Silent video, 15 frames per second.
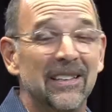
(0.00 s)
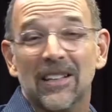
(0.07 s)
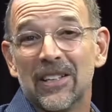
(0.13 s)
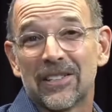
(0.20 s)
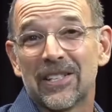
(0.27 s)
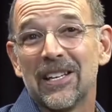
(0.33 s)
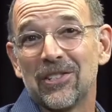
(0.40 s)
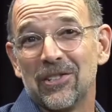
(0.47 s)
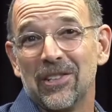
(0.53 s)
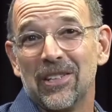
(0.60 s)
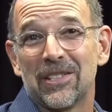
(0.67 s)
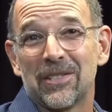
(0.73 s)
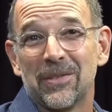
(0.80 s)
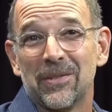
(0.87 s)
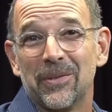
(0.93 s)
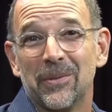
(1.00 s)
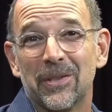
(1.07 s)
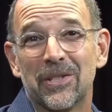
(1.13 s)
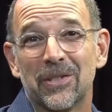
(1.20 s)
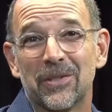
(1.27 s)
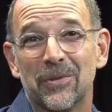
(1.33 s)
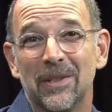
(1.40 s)
in Los Angeles,
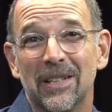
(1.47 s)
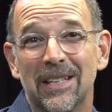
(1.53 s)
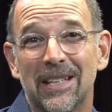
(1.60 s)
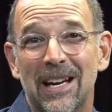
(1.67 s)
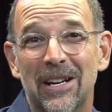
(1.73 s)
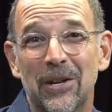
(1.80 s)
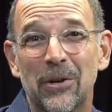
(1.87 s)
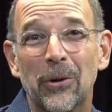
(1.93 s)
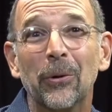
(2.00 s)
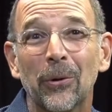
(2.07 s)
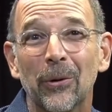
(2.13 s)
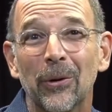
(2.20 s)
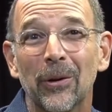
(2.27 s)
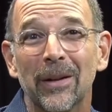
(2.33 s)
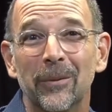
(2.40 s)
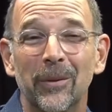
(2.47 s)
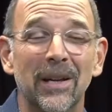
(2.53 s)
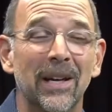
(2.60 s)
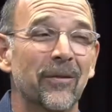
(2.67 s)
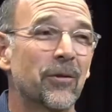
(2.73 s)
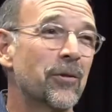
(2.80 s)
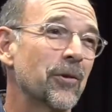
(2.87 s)
which is really kind of cool.
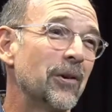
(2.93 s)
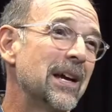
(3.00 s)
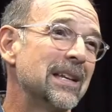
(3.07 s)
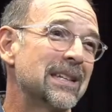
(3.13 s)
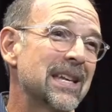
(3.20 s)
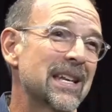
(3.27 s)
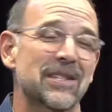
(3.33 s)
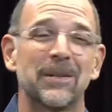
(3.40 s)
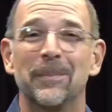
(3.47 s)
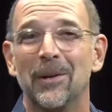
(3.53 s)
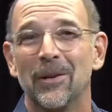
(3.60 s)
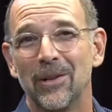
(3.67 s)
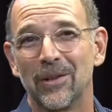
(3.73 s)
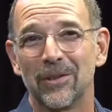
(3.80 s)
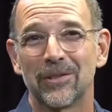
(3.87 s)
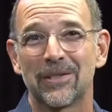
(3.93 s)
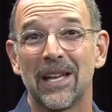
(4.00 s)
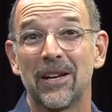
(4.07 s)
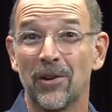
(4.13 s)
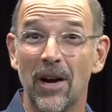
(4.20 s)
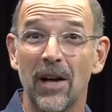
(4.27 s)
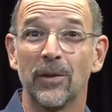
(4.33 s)
And we have great
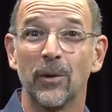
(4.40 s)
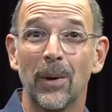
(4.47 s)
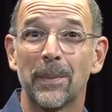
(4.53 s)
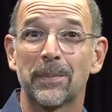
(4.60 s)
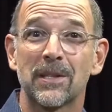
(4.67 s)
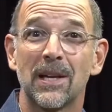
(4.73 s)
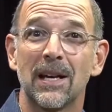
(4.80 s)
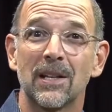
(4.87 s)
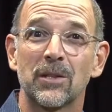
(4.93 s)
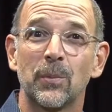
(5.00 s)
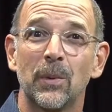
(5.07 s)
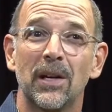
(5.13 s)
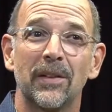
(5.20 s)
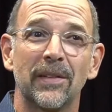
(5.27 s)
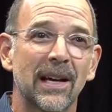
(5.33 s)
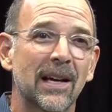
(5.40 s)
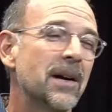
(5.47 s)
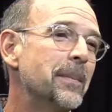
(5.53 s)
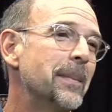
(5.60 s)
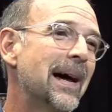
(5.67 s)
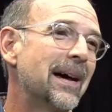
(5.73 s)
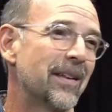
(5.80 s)
testimonials that are on the website as well
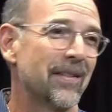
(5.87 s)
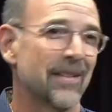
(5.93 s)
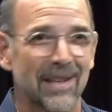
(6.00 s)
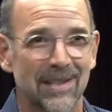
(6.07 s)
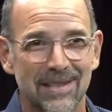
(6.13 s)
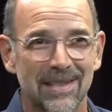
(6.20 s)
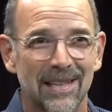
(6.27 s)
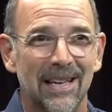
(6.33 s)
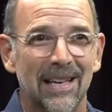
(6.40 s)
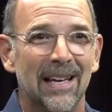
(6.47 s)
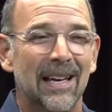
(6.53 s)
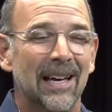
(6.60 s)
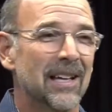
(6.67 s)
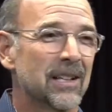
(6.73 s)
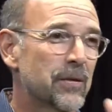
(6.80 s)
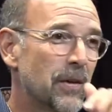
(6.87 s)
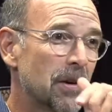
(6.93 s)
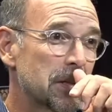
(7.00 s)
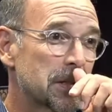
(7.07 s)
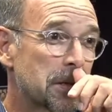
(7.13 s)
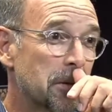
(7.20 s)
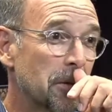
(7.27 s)
that come out of this as
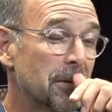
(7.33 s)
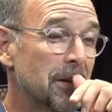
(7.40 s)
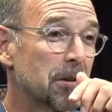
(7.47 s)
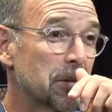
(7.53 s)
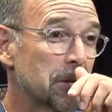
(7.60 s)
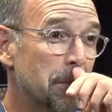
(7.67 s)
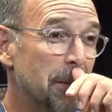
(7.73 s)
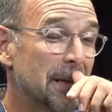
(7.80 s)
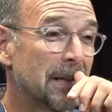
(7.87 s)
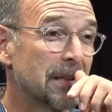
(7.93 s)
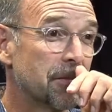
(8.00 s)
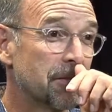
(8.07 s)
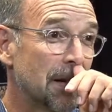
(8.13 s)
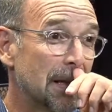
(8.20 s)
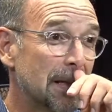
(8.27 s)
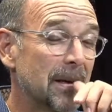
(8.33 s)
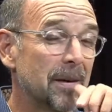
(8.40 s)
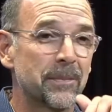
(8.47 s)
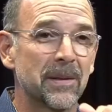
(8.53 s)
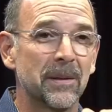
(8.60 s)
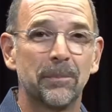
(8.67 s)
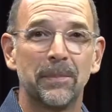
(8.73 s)
far as careers being
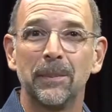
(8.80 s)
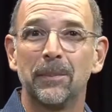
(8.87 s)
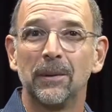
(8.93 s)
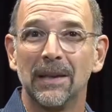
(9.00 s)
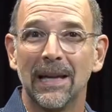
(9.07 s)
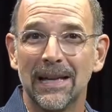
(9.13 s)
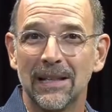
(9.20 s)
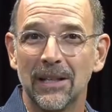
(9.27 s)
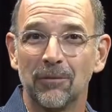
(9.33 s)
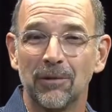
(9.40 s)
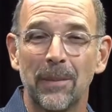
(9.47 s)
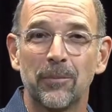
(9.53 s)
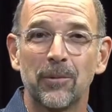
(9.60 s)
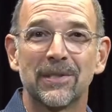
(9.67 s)
developed and people landing